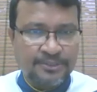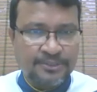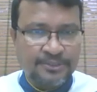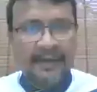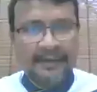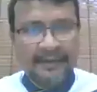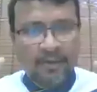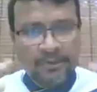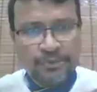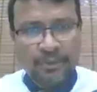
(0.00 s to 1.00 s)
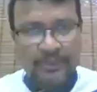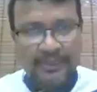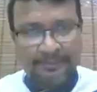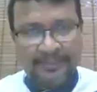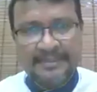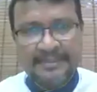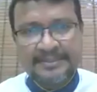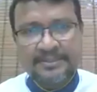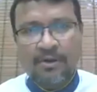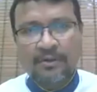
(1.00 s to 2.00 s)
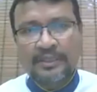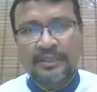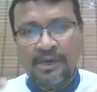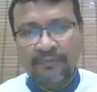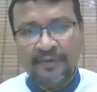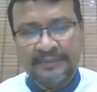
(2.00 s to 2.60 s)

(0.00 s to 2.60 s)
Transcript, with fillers: And it also depends on the oven.